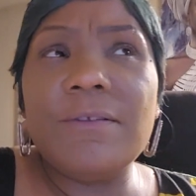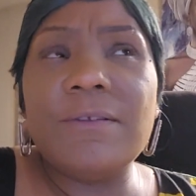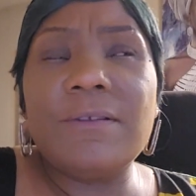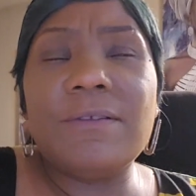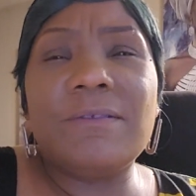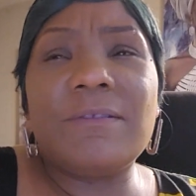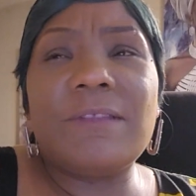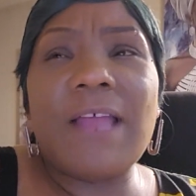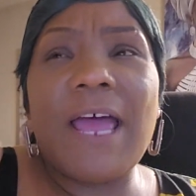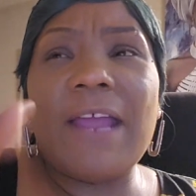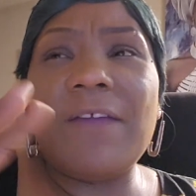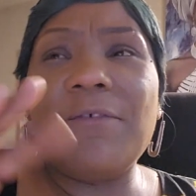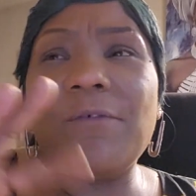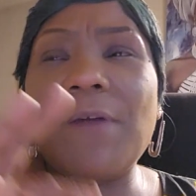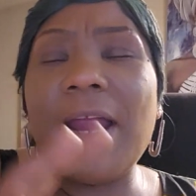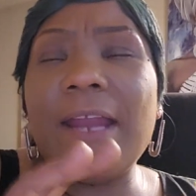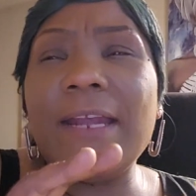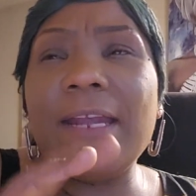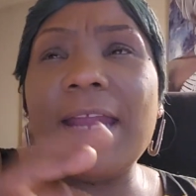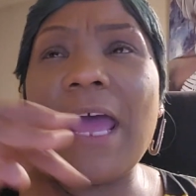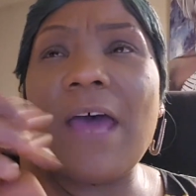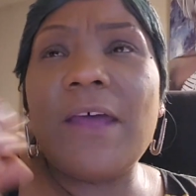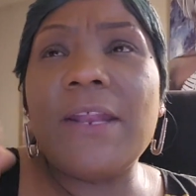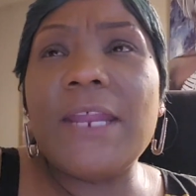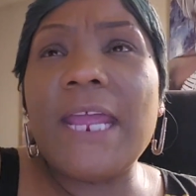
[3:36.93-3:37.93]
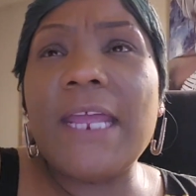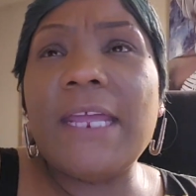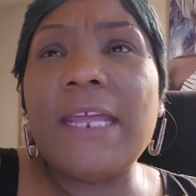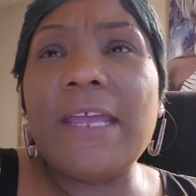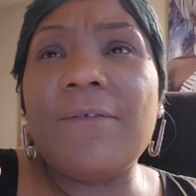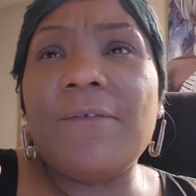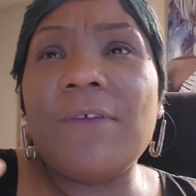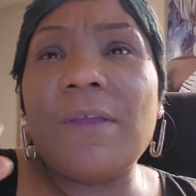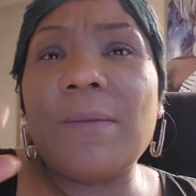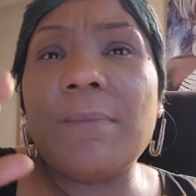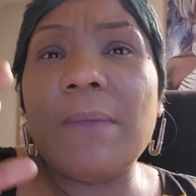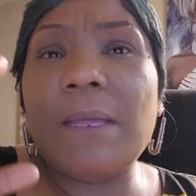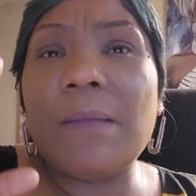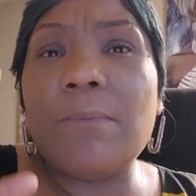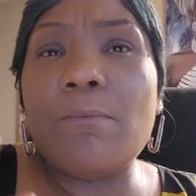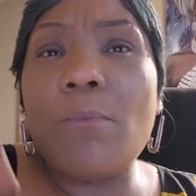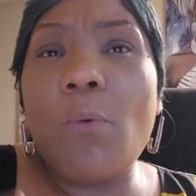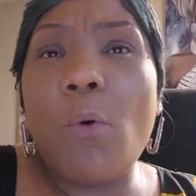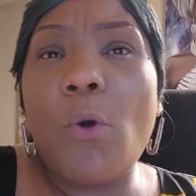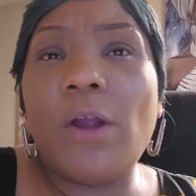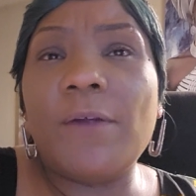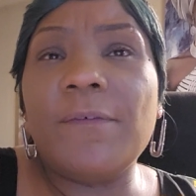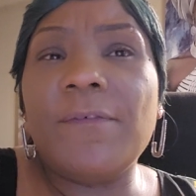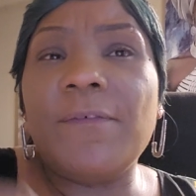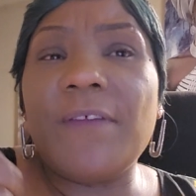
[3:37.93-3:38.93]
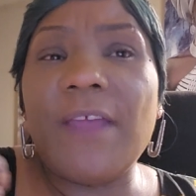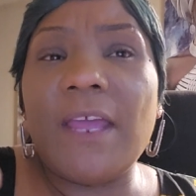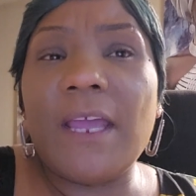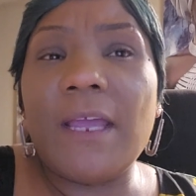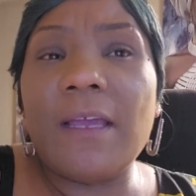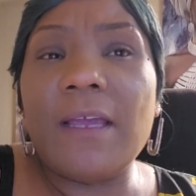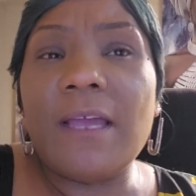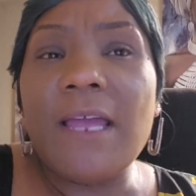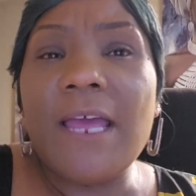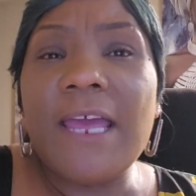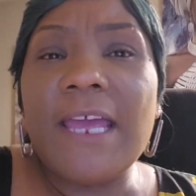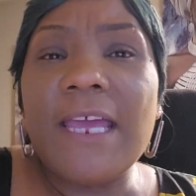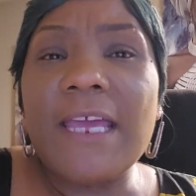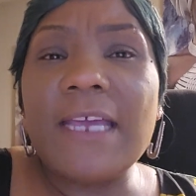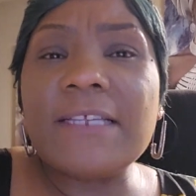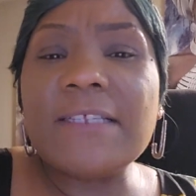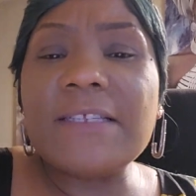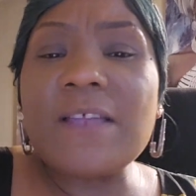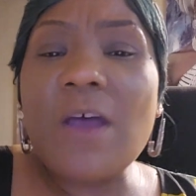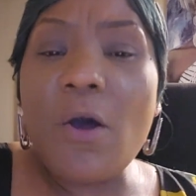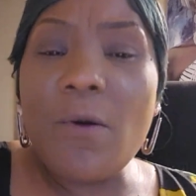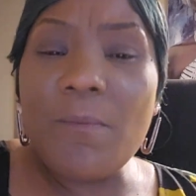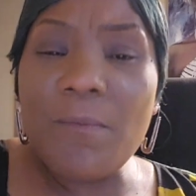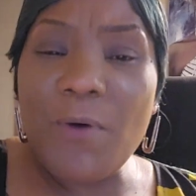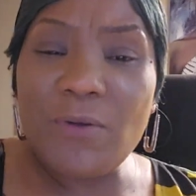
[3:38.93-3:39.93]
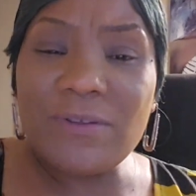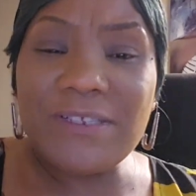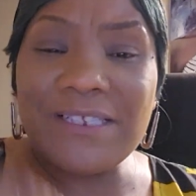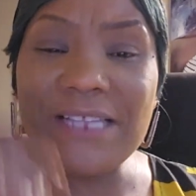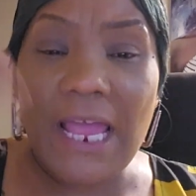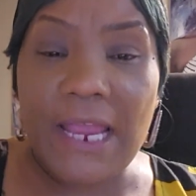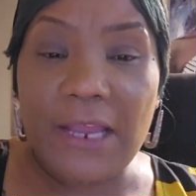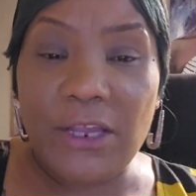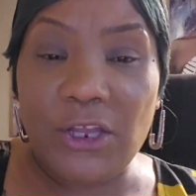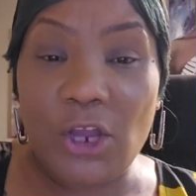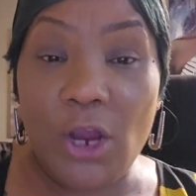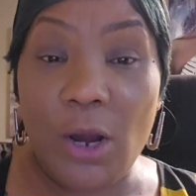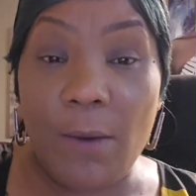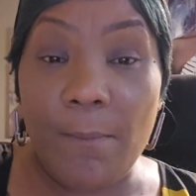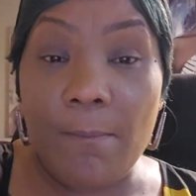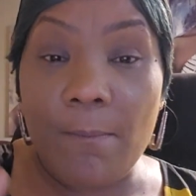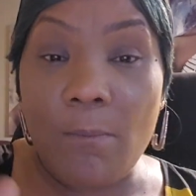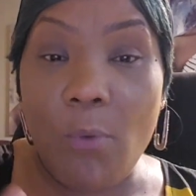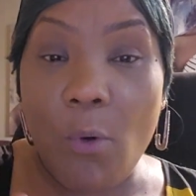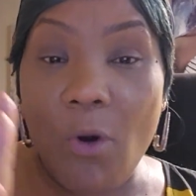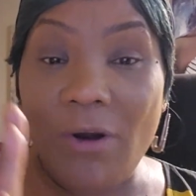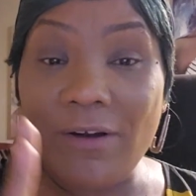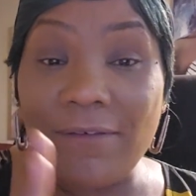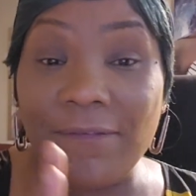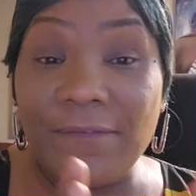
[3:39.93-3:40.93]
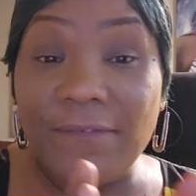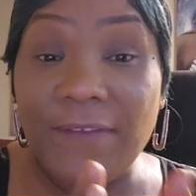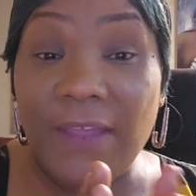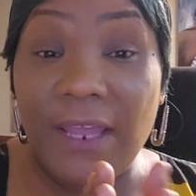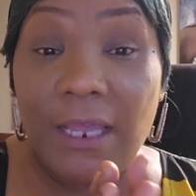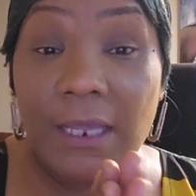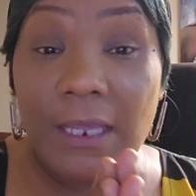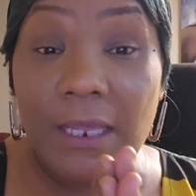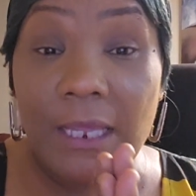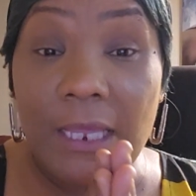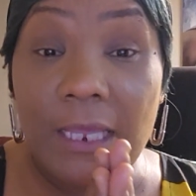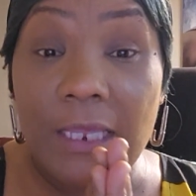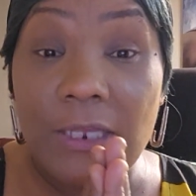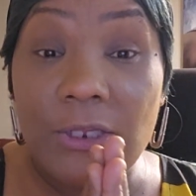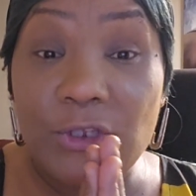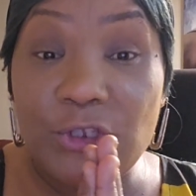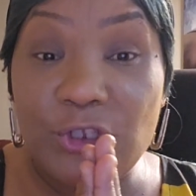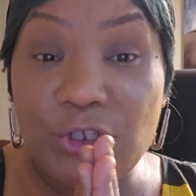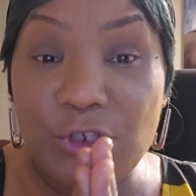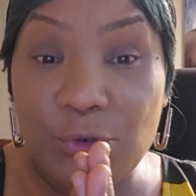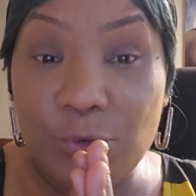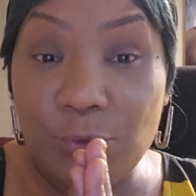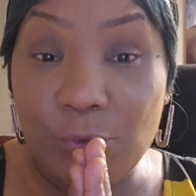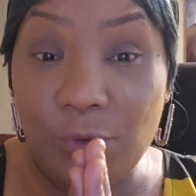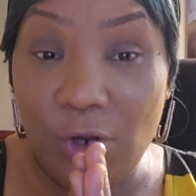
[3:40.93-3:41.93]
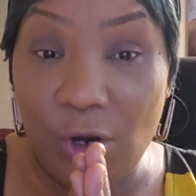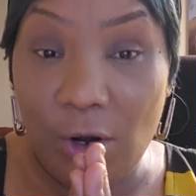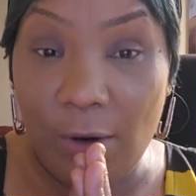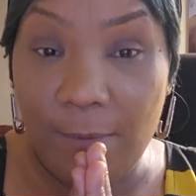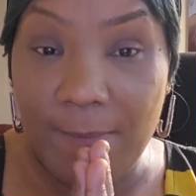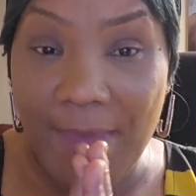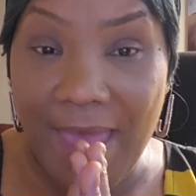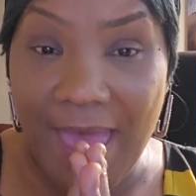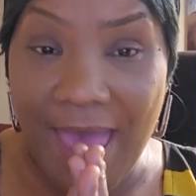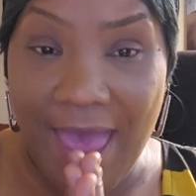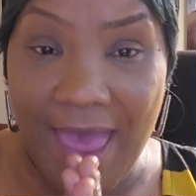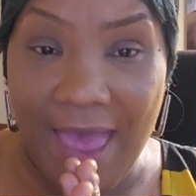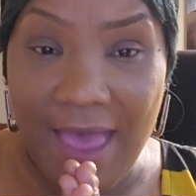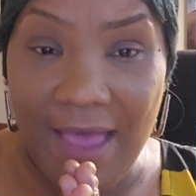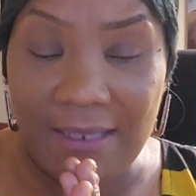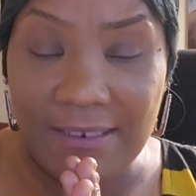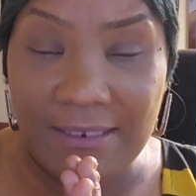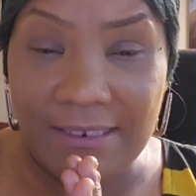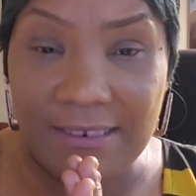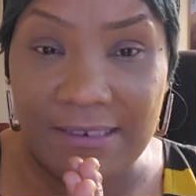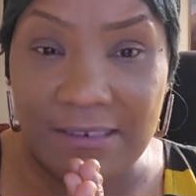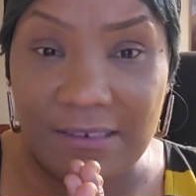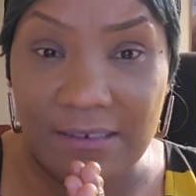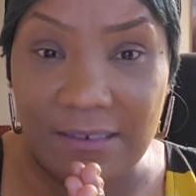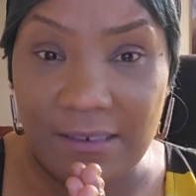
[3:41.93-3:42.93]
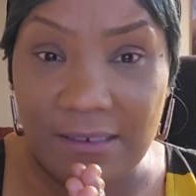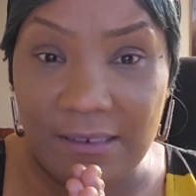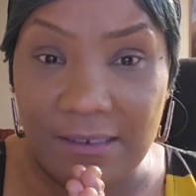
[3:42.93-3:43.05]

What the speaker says: like right now, they're giving me morphing. It's almost like you're morphing into your masked